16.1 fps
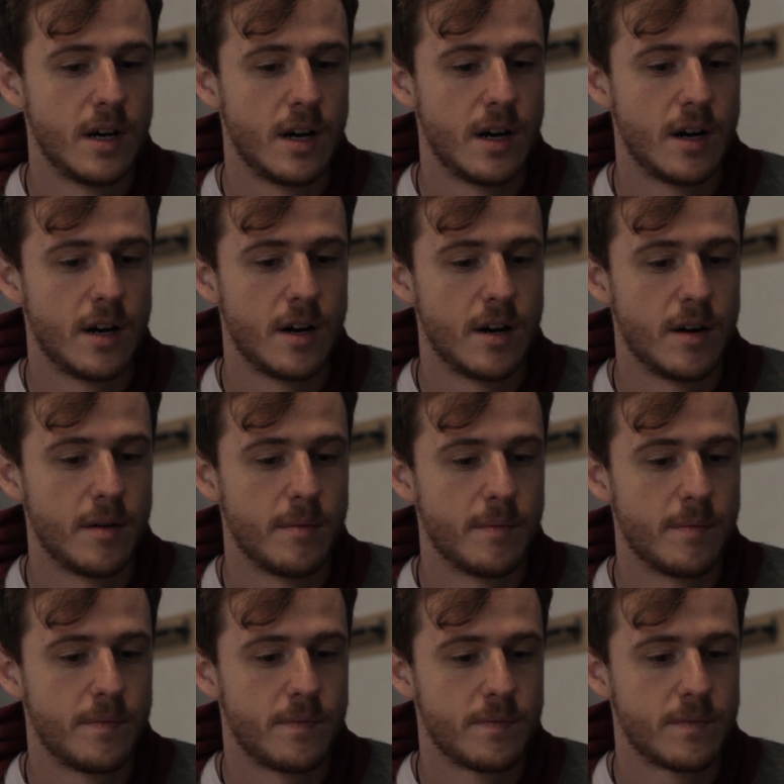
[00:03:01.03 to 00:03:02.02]
I
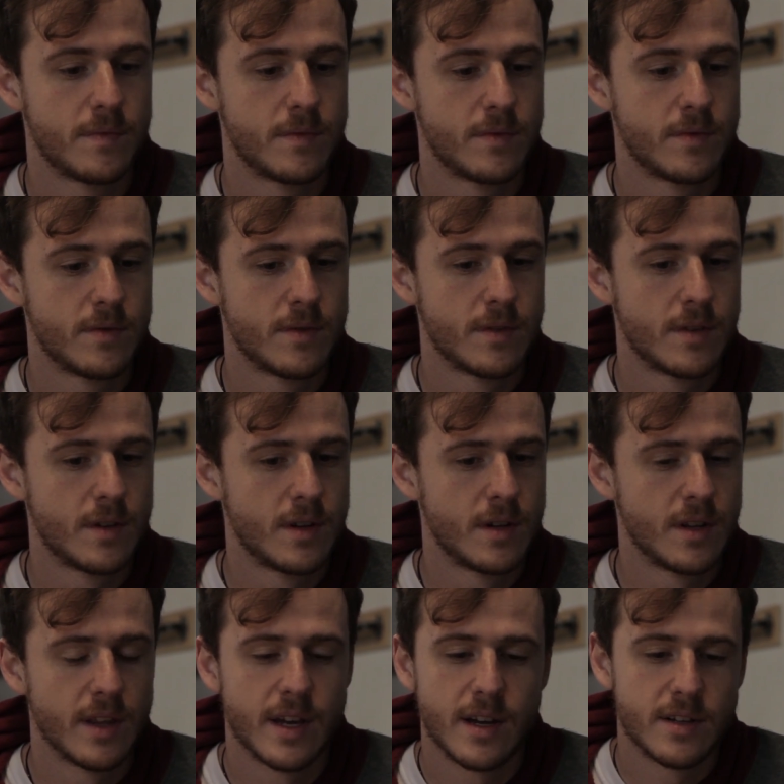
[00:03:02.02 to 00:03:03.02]

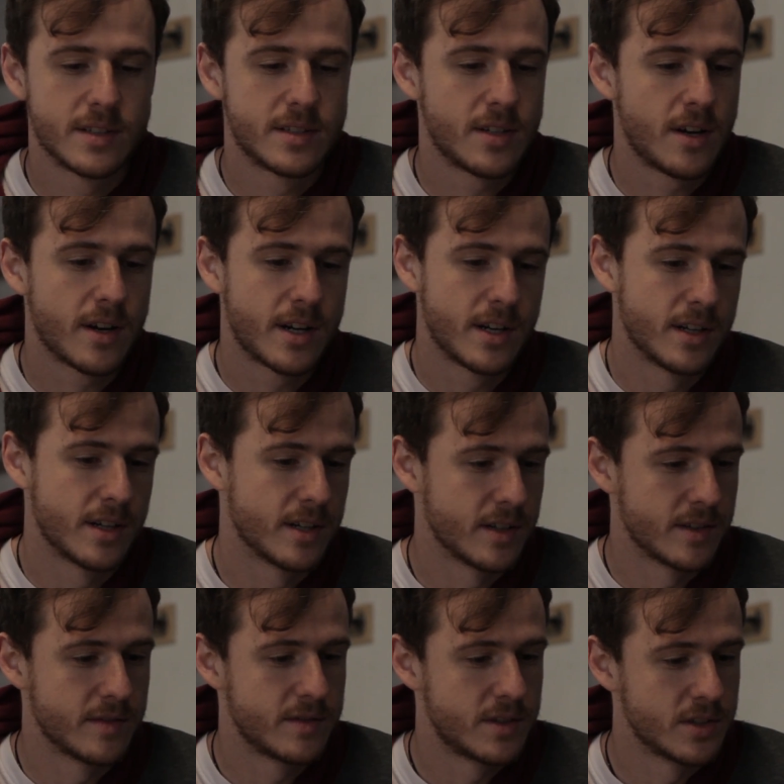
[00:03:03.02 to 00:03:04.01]
was talking
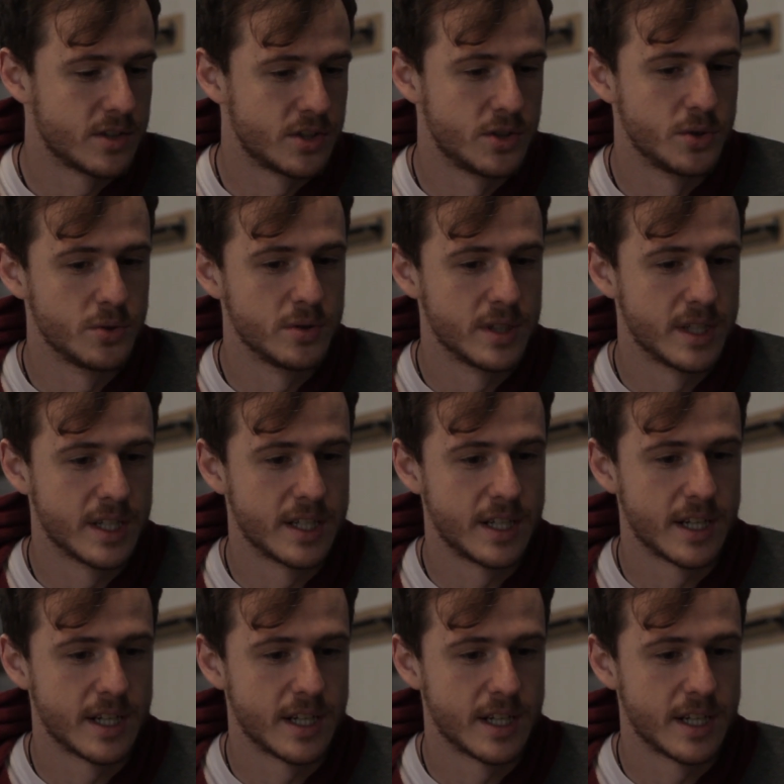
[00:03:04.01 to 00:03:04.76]
to Julian